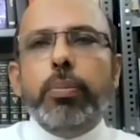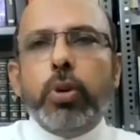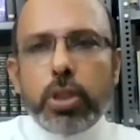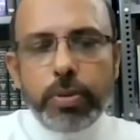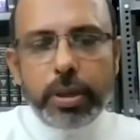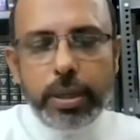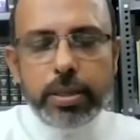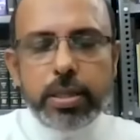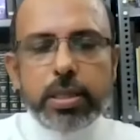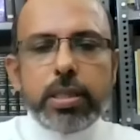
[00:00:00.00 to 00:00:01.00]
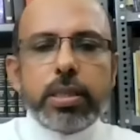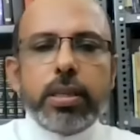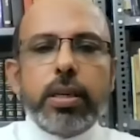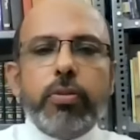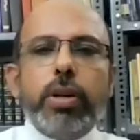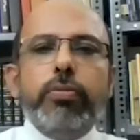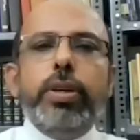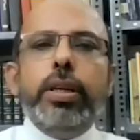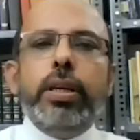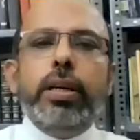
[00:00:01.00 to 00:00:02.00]
most of the cases uh, when
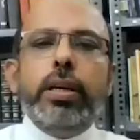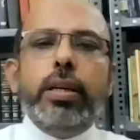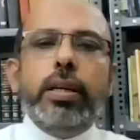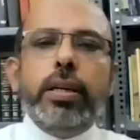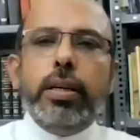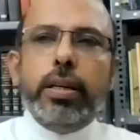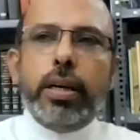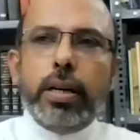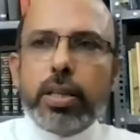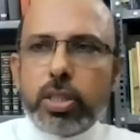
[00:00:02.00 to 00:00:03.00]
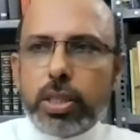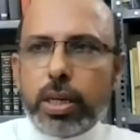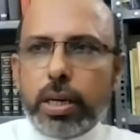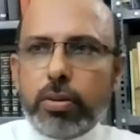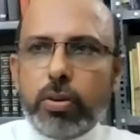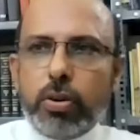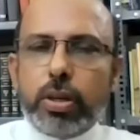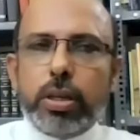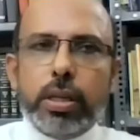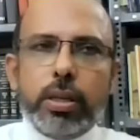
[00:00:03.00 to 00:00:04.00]
we uh, understand
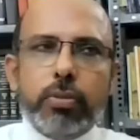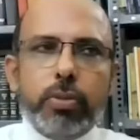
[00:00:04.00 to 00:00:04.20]
or uh,